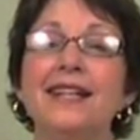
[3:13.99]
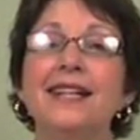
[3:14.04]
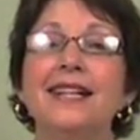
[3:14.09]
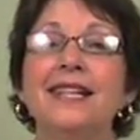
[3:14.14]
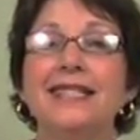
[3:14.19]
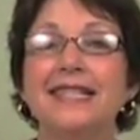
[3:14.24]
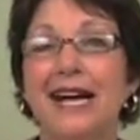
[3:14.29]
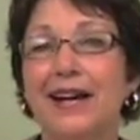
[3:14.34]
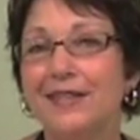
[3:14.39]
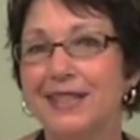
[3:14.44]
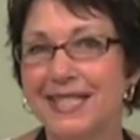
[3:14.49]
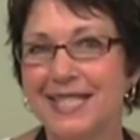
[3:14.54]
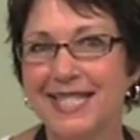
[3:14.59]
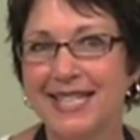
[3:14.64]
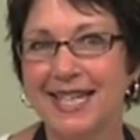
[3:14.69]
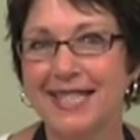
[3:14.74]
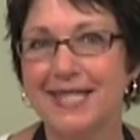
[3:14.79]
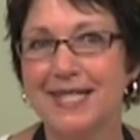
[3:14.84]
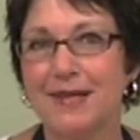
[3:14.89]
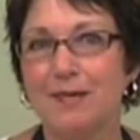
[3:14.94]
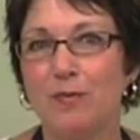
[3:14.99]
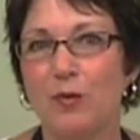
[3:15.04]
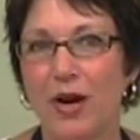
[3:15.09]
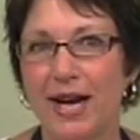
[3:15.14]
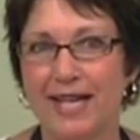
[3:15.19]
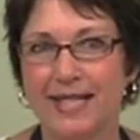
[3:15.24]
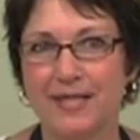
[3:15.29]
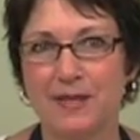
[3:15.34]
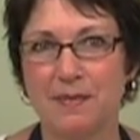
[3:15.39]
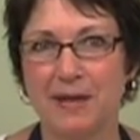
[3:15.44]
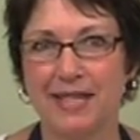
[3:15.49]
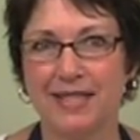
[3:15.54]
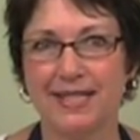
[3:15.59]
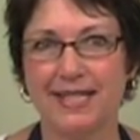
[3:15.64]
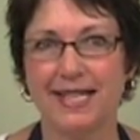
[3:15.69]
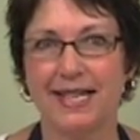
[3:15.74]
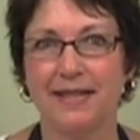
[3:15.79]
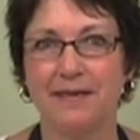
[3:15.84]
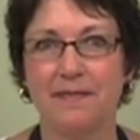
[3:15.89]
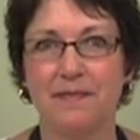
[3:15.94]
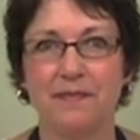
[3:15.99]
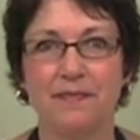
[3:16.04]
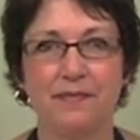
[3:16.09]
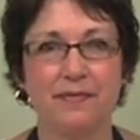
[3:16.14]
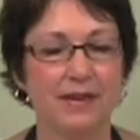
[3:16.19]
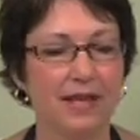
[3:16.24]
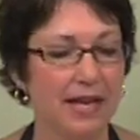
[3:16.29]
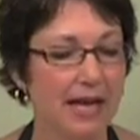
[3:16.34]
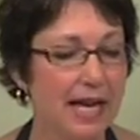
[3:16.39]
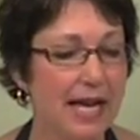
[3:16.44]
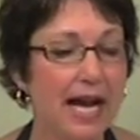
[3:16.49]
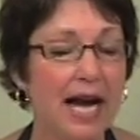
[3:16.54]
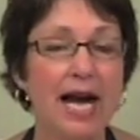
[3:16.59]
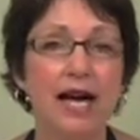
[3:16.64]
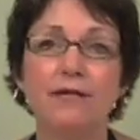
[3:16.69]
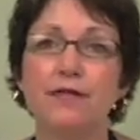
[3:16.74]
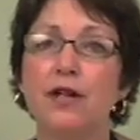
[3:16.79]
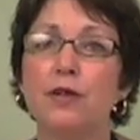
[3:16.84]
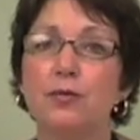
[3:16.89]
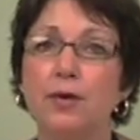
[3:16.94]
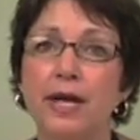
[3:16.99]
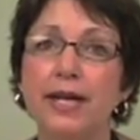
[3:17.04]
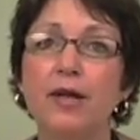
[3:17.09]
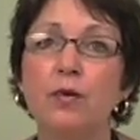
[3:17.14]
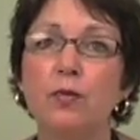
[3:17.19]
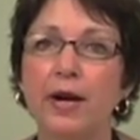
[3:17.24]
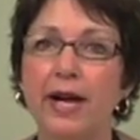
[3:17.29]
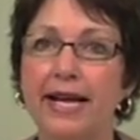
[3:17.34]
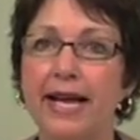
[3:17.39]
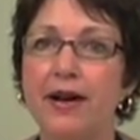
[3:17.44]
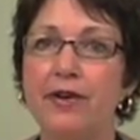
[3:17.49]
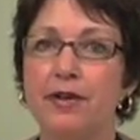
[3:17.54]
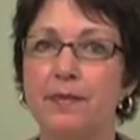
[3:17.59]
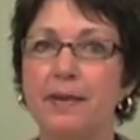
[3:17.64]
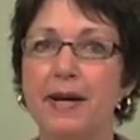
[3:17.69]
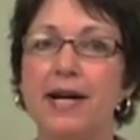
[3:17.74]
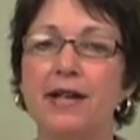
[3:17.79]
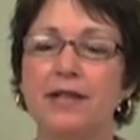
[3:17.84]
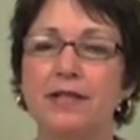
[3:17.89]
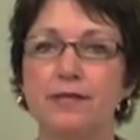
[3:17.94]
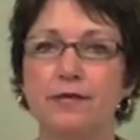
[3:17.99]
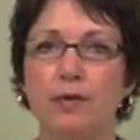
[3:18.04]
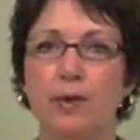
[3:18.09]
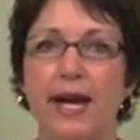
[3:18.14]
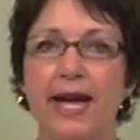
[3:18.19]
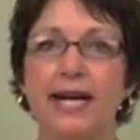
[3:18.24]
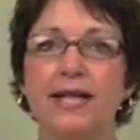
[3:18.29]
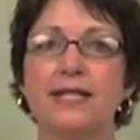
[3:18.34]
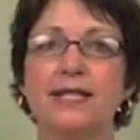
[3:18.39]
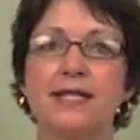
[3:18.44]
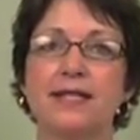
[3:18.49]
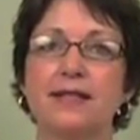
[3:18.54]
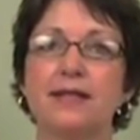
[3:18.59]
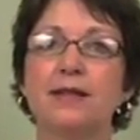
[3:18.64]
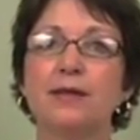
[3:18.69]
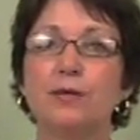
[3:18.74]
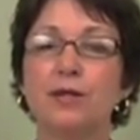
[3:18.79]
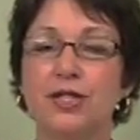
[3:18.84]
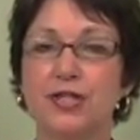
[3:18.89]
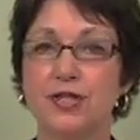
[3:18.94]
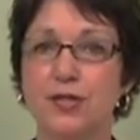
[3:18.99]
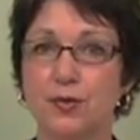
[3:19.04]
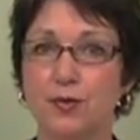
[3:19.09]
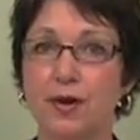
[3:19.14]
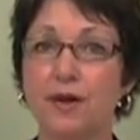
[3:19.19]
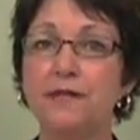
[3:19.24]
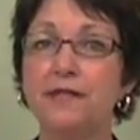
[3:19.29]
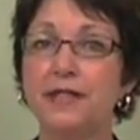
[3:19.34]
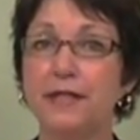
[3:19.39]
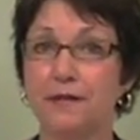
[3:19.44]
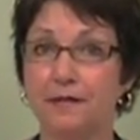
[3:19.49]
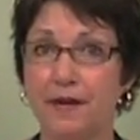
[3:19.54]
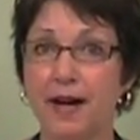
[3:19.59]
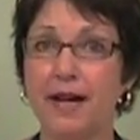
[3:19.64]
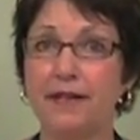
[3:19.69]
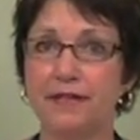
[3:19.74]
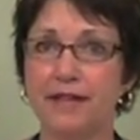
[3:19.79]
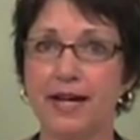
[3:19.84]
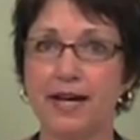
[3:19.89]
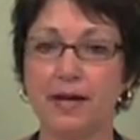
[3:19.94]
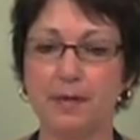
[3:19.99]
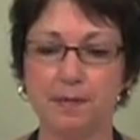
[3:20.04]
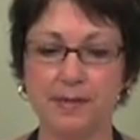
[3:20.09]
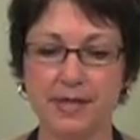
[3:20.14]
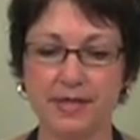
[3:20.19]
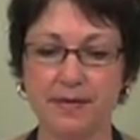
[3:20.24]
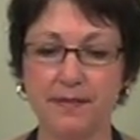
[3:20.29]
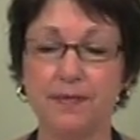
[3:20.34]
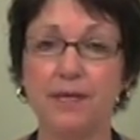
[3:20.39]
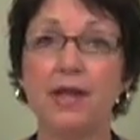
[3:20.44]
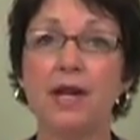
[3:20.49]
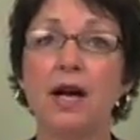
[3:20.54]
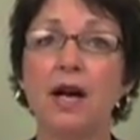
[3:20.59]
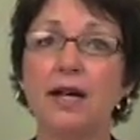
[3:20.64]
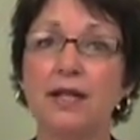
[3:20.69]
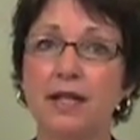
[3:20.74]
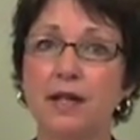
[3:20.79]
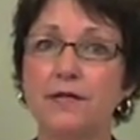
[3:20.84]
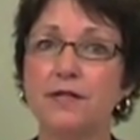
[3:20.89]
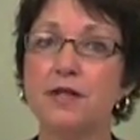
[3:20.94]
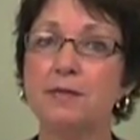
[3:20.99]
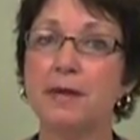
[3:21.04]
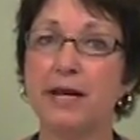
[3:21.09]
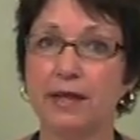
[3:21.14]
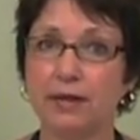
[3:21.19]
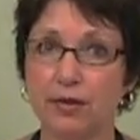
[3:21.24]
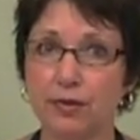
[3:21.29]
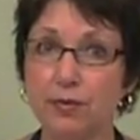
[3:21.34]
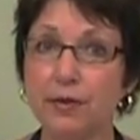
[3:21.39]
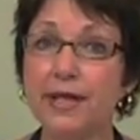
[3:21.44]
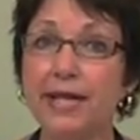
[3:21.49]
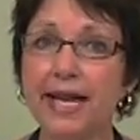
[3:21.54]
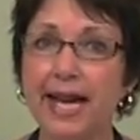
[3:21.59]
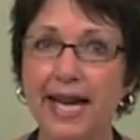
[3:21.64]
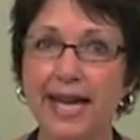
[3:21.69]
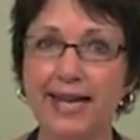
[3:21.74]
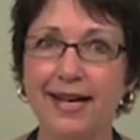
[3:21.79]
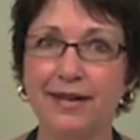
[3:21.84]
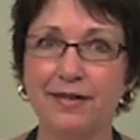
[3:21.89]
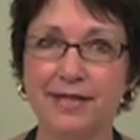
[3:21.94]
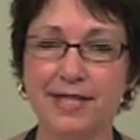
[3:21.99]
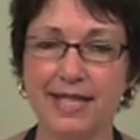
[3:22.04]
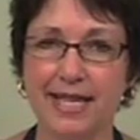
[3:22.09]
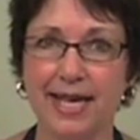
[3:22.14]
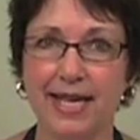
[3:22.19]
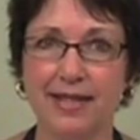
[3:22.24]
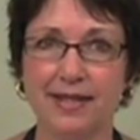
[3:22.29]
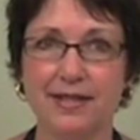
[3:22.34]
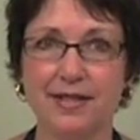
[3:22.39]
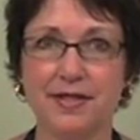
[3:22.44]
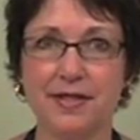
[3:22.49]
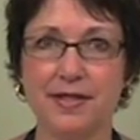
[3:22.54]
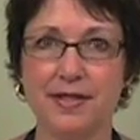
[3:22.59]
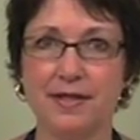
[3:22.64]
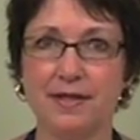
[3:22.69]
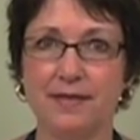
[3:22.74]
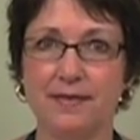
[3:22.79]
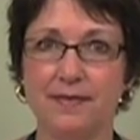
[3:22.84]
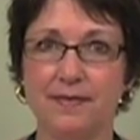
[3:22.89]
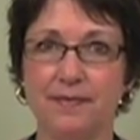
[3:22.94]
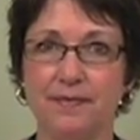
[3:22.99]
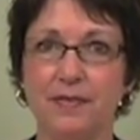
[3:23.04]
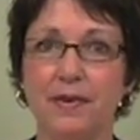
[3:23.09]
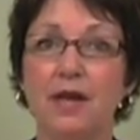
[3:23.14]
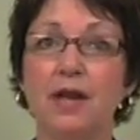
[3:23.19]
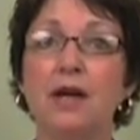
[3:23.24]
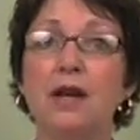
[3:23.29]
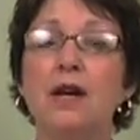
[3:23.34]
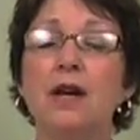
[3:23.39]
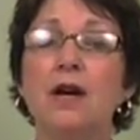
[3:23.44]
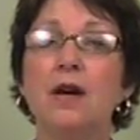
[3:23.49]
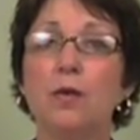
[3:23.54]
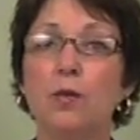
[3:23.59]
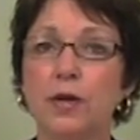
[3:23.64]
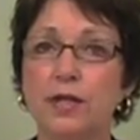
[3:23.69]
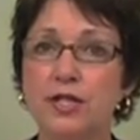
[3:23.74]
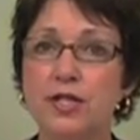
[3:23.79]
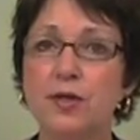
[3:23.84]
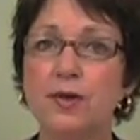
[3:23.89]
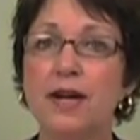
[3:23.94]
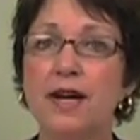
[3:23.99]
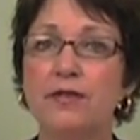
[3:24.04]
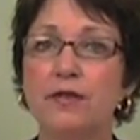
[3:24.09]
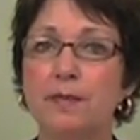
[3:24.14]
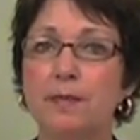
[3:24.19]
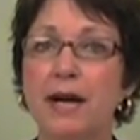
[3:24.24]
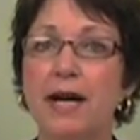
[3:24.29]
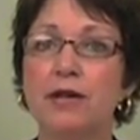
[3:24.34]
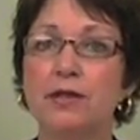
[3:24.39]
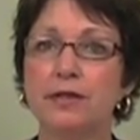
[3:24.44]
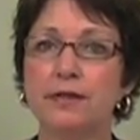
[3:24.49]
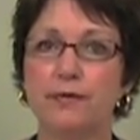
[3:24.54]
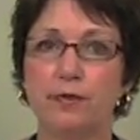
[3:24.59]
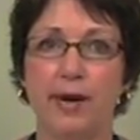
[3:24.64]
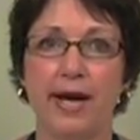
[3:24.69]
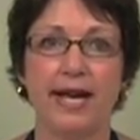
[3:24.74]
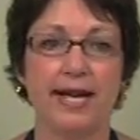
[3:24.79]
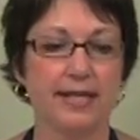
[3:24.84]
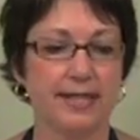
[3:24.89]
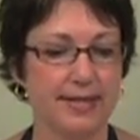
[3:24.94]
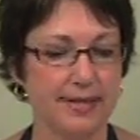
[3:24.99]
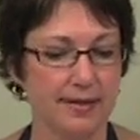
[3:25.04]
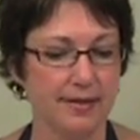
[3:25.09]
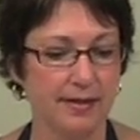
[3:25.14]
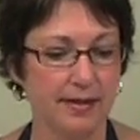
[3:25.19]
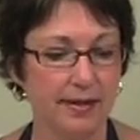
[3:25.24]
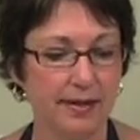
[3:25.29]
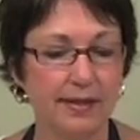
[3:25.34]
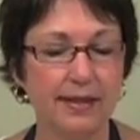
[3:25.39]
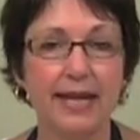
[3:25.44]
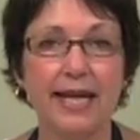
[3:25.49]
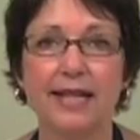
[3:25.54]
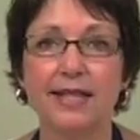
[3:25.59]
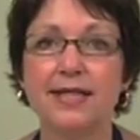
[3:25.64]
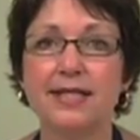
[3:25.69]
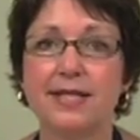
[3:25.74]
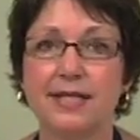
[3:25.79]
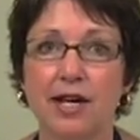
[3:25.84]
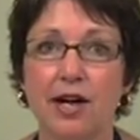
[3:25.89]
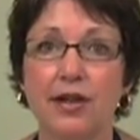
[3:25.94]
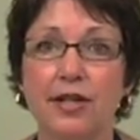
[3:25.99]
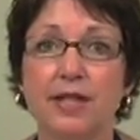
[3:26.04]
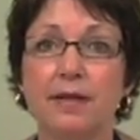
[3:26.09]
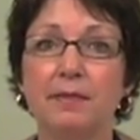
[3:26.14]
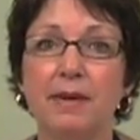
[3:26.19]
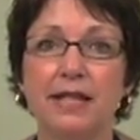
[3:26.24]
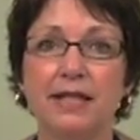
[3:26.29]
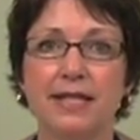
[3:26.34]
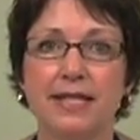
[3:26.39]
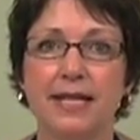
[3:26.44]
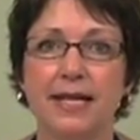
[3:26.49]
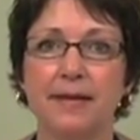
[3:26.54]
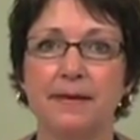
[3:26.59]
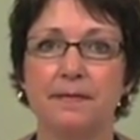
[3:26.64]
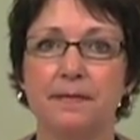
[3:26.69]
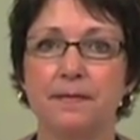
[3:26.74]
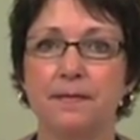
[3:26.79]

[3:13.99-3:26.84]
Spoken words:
Now let's get some wax melting. I've already weighed out a pound of wax, which is roughly 5 cups, enough to make 3 8-ounce candles. Once you have a pound of wax, get it started melting.